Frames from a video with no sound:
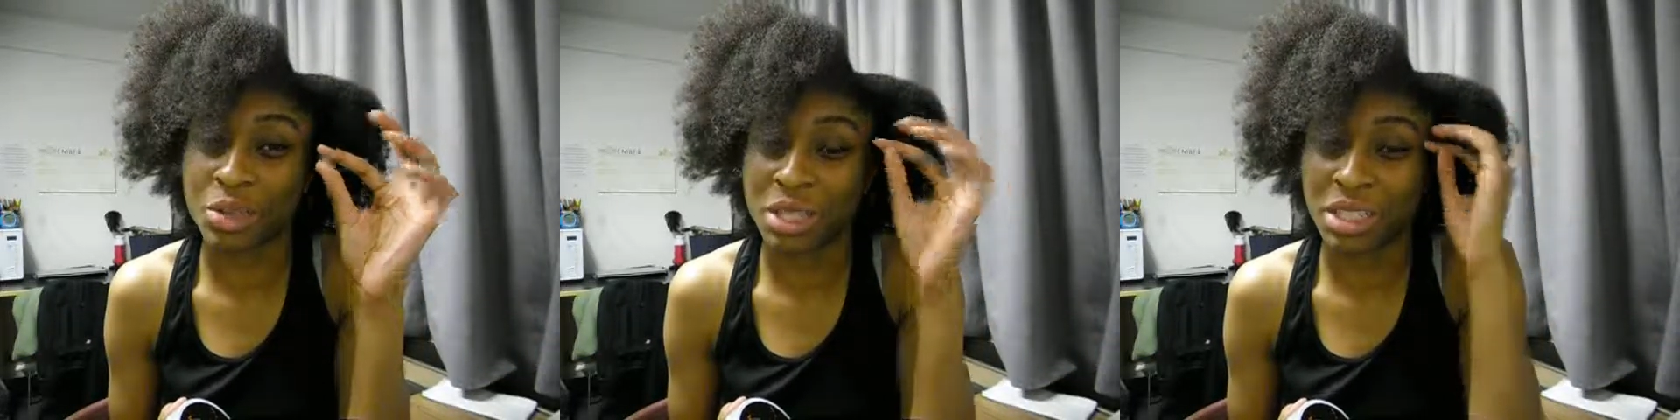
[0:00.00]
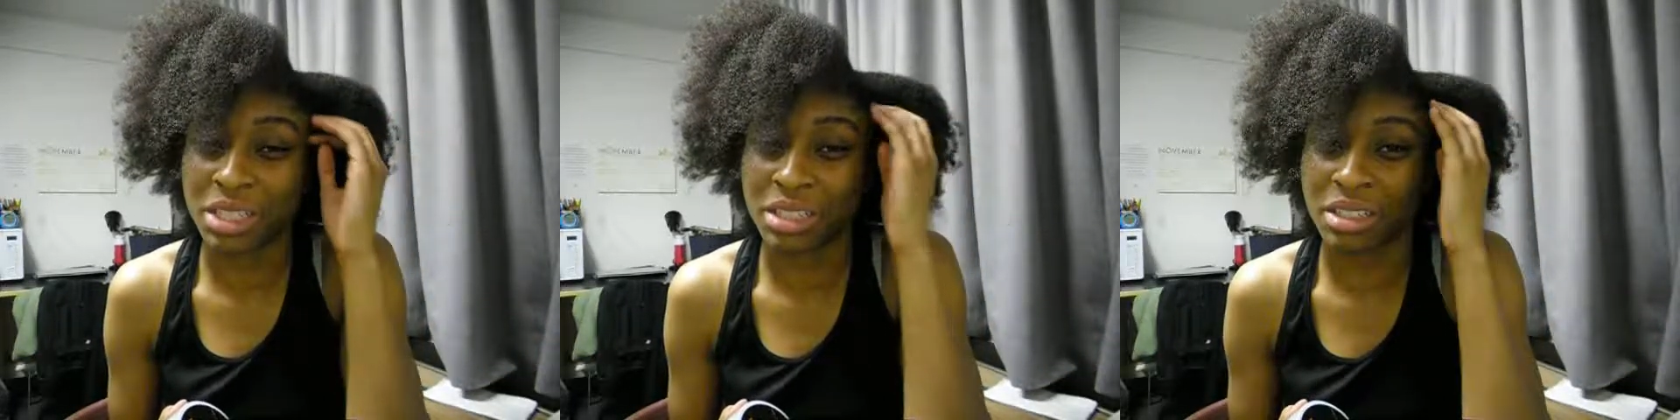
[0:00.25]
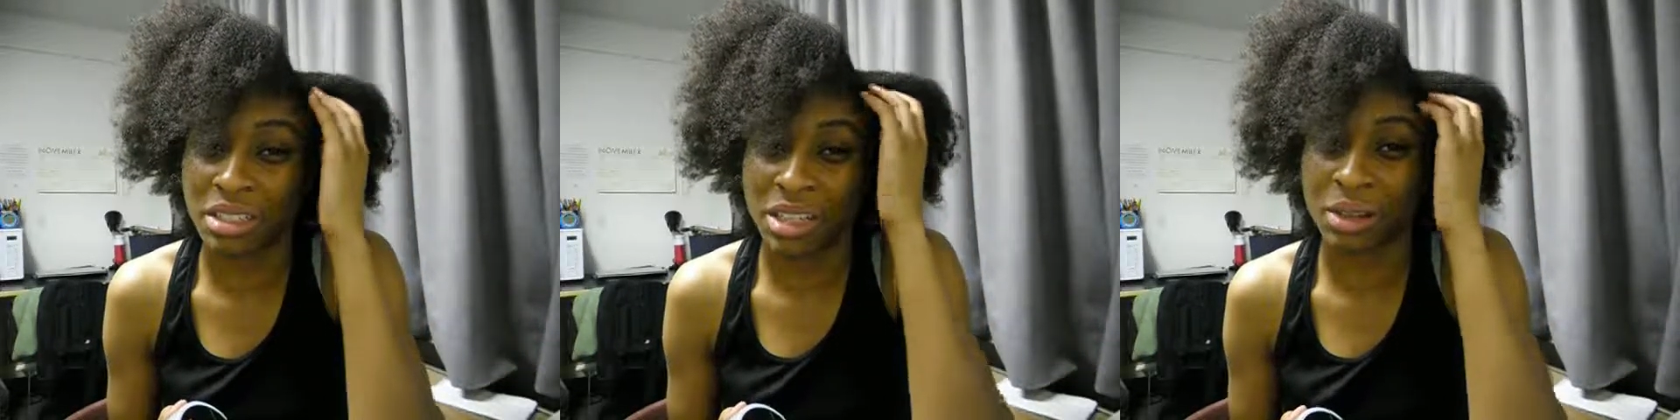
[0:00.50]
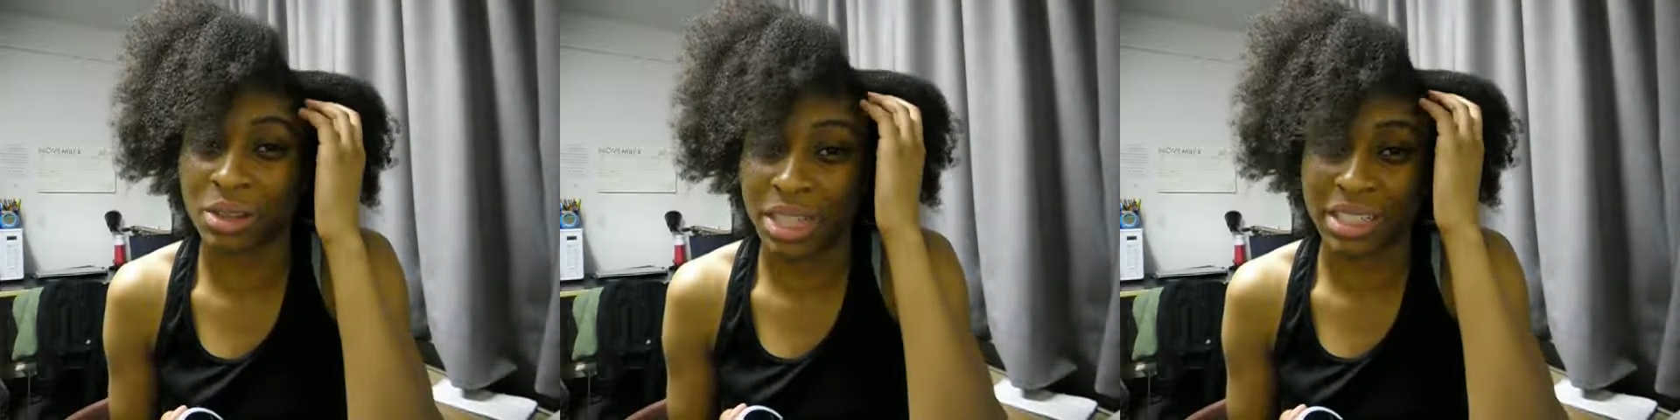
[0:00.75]
which is, you
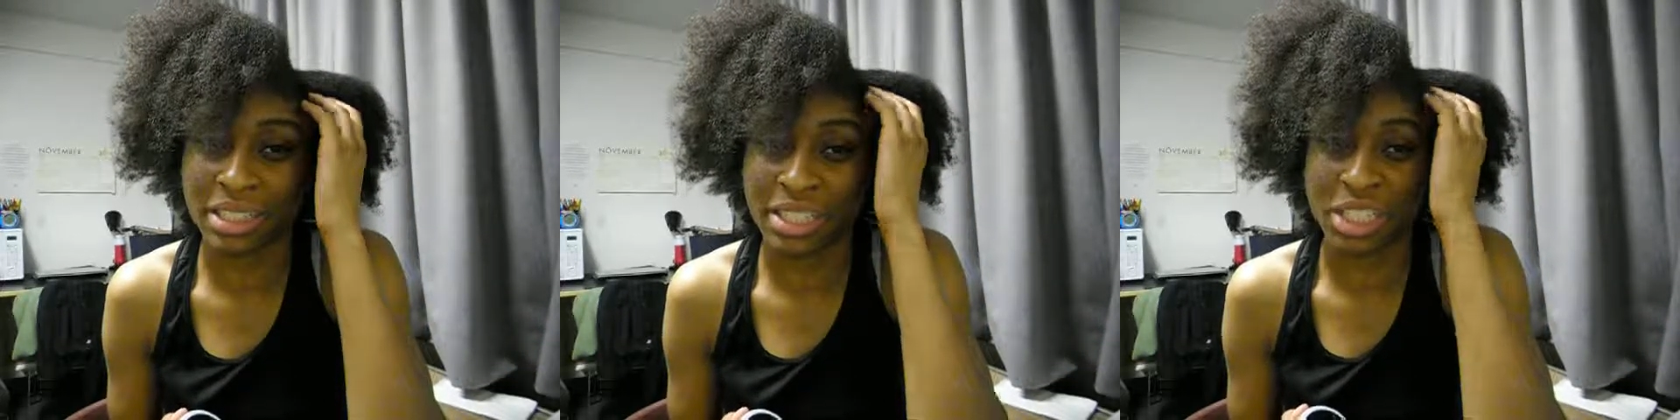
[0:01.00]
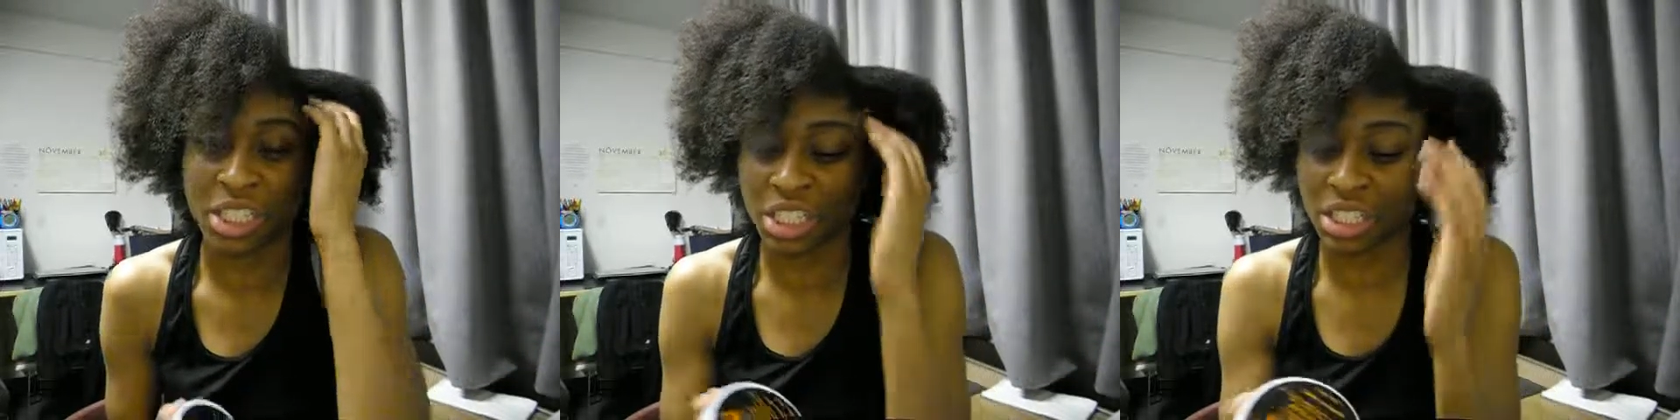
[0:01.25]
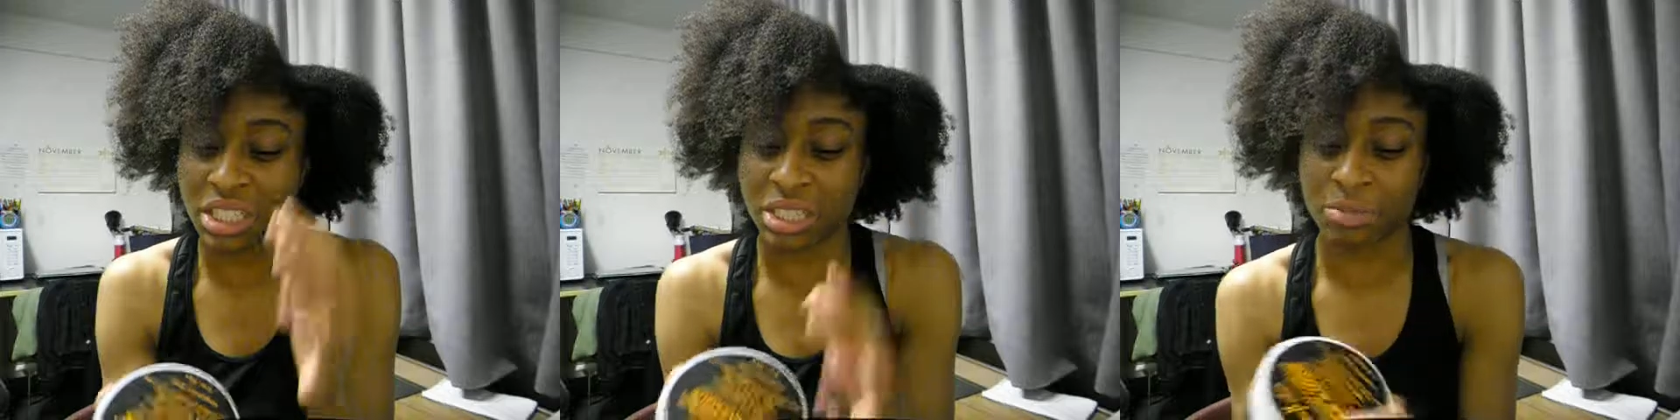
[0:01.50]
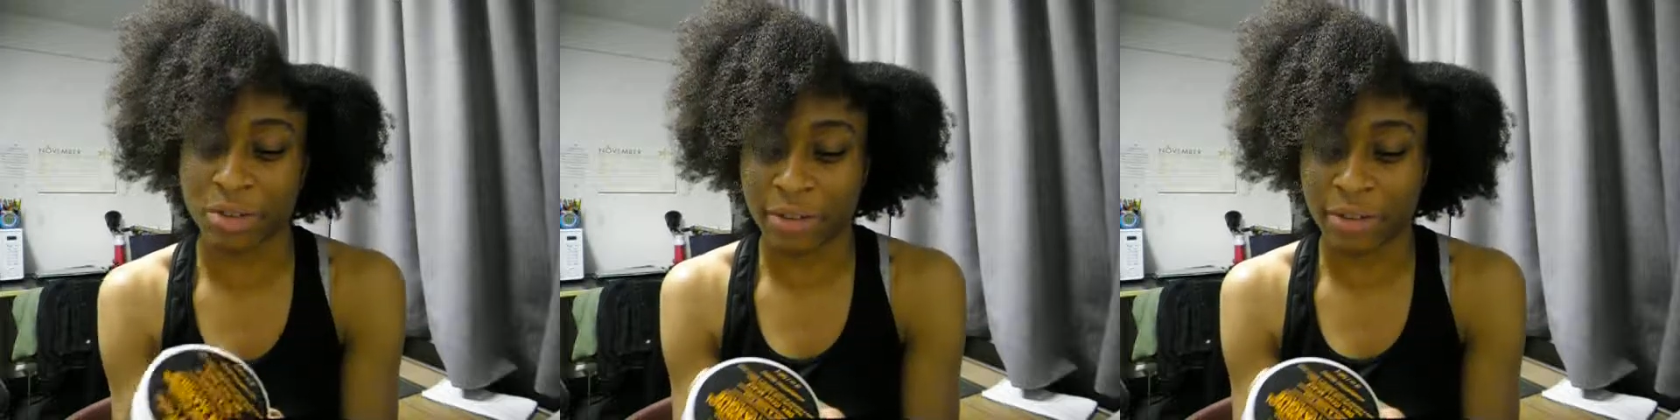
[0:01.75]
know, less itchiness.